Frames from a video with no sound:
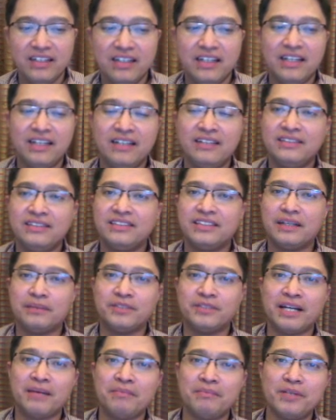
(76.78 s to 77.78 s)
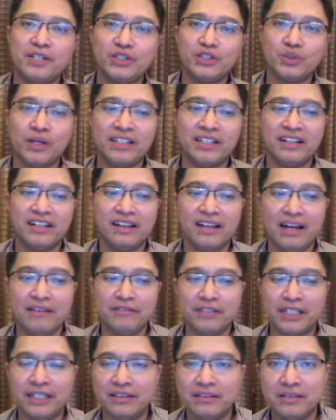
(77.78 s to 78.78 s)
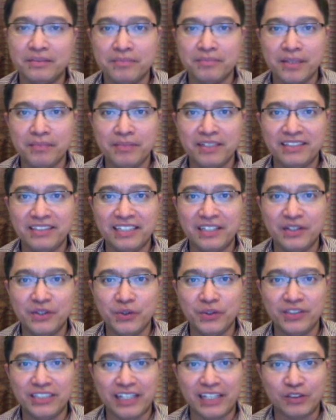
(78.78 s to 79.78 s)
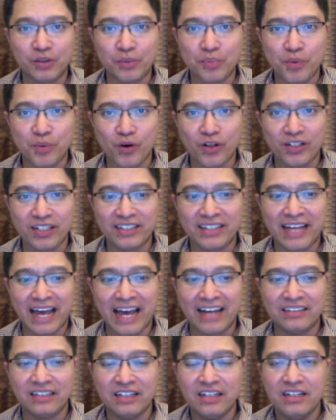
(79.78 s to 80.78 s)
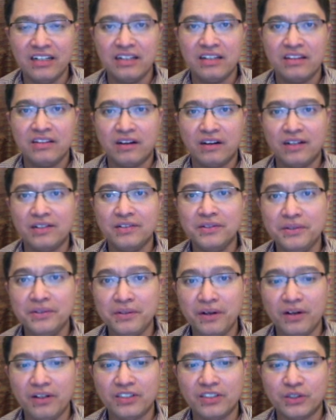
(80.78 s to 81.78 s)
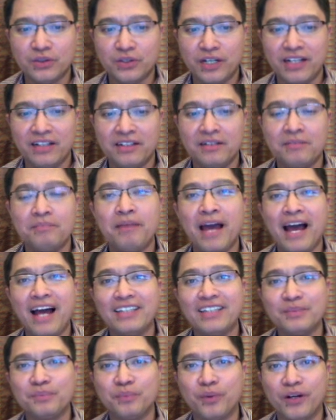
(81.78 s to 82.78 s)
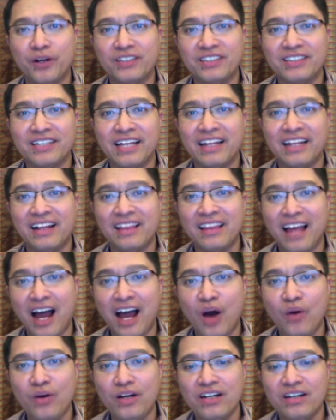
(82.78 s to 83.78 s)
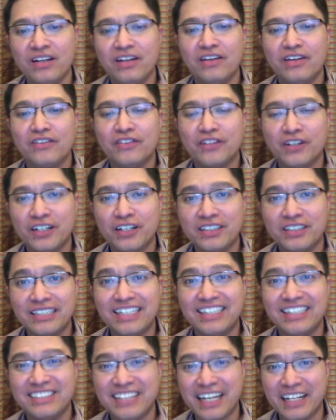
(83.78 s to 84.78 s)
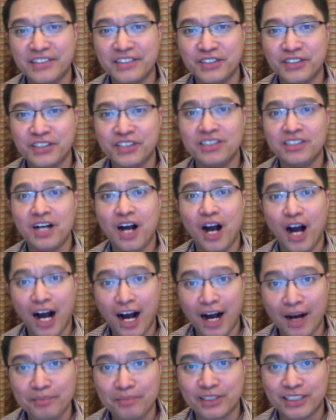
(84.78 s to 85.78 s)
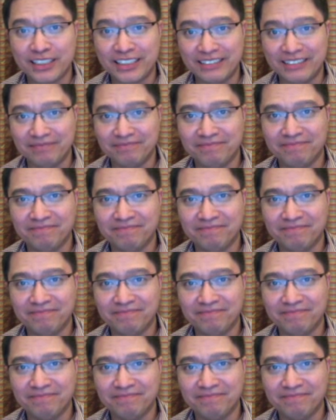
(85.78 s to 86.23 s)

In September twenty eleven, B B C News has reported that there are new Australian passports that allow third gender option.